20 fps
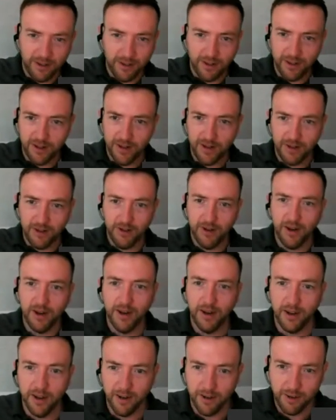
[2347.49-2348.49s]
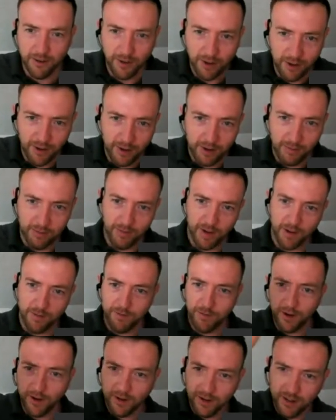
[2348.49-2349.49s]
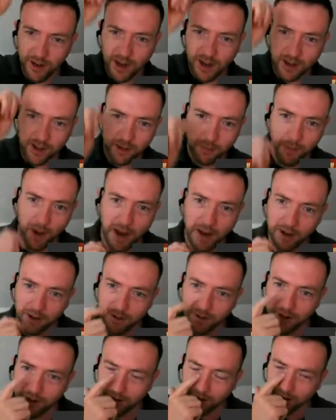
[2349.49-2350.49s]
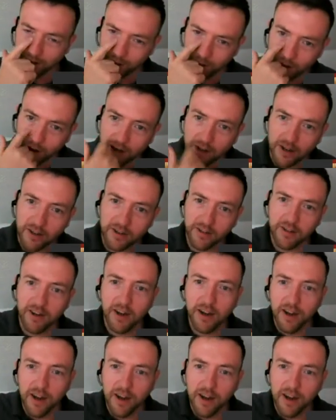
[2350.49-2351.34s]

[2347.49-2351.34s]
you know, and throw the InfoSec spanner into the works.